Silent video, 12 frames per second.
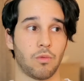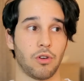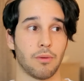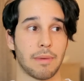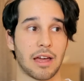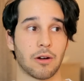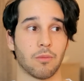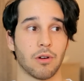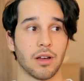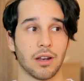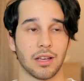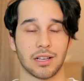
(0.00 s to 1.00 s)
no matter
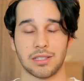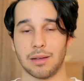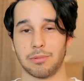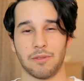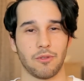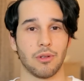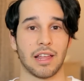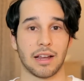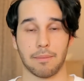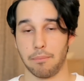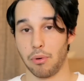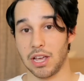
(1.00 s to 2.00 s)
what, except if you
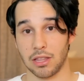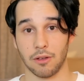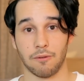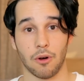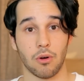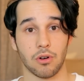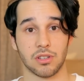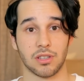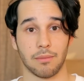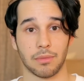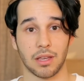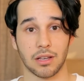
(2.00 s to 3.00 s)
like break the phone or
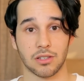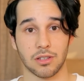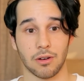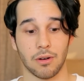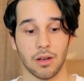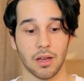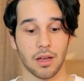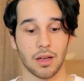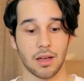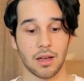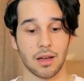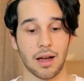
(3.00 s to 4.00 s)
something. So
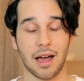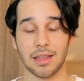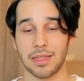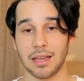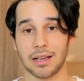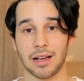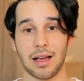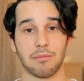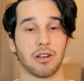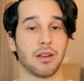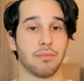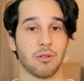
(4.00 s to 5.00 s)
I think I'm
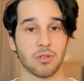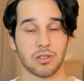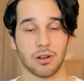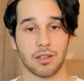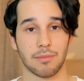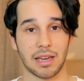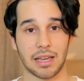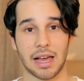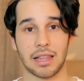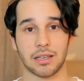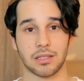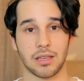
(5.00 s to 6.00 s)
going to be returning my
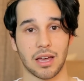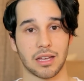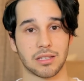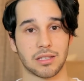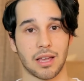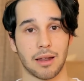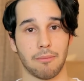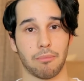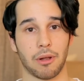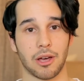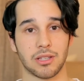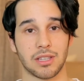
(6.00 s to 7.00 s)
Galaxy S10
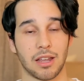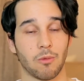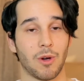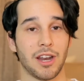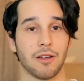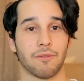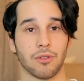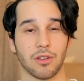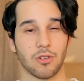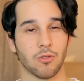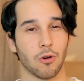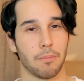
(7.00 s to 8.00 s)
Plus and waiting for the
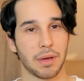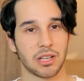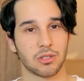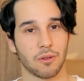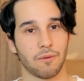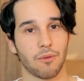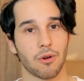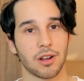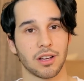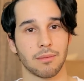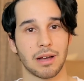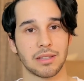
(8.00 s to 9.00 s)
Google Pixel 4 to
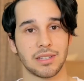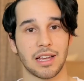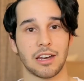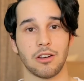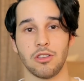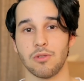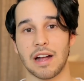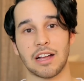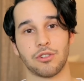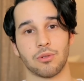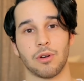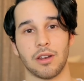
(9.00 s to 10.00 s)
come out to get a new
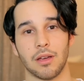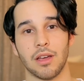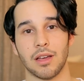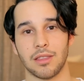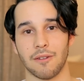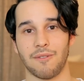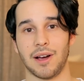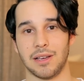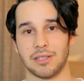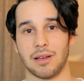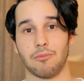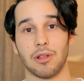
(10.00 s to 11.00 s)
Android
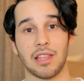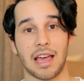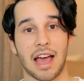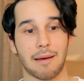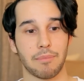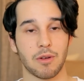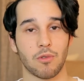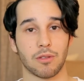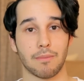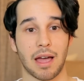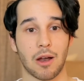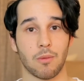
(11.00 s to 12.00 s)
device. I'm really happy with my